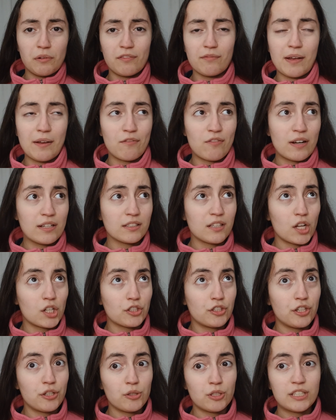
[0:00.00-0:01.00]
of my friends on
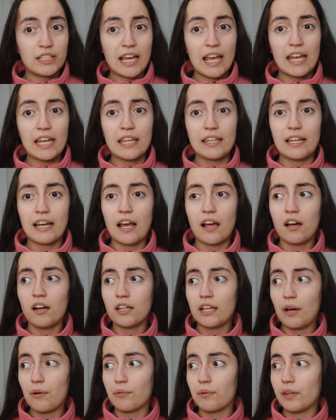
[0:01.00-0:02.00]
Tuesday, and then I
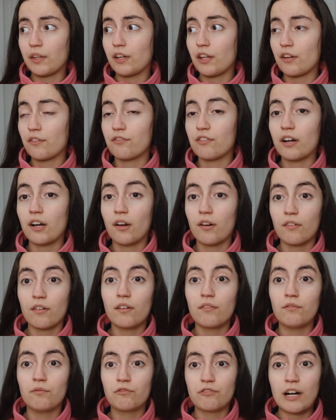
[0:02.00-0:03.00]
hung out with another friend
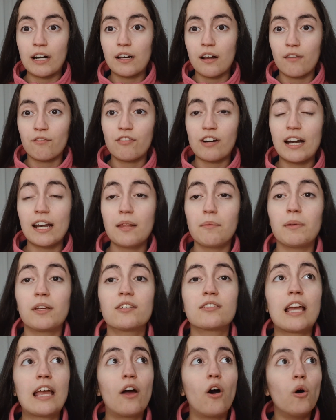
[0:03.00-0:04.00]
on Friday,
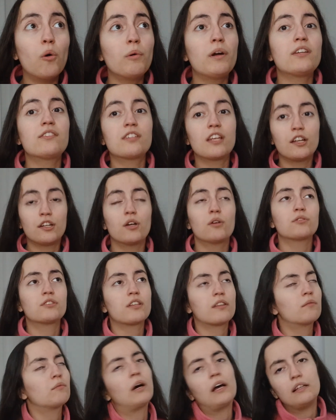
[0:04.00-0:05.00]
because I always say no
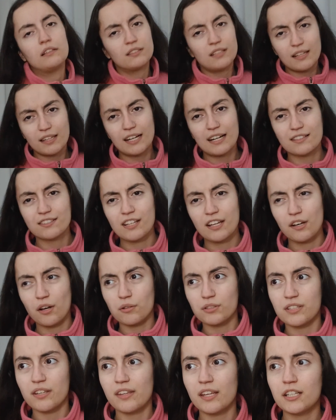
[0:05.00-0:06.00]
to, well, it's not that I say
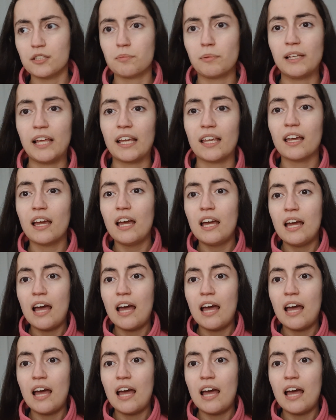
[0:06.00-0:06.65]
no to things, but, like,